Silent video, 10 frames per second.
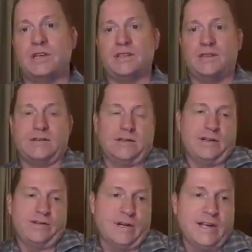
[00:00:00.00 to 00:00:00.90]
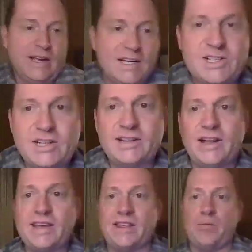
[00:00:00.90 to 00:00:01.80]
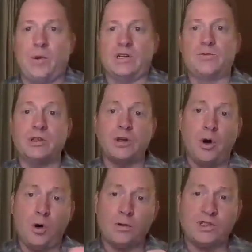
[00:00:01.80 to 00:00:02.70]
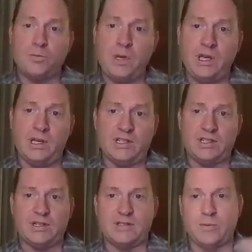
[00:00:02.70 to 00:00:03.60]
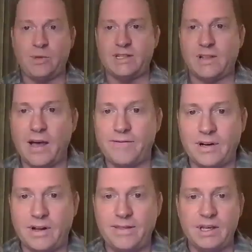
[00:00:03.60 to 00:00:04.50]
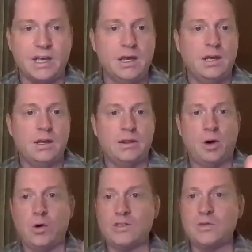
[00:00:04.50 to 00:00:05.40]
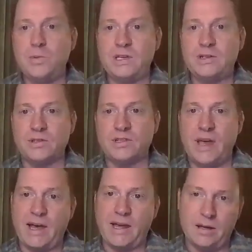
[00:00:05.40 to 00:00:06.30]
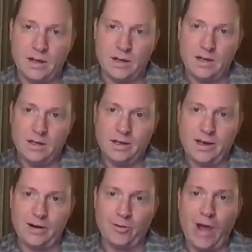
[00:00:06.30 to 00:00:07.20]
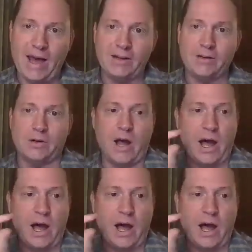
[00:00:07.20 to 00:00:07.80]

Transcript: things in the delivery. She didn't like that much, but the whole speech, somebody's laughing, I think. the whole speech was that kind of radical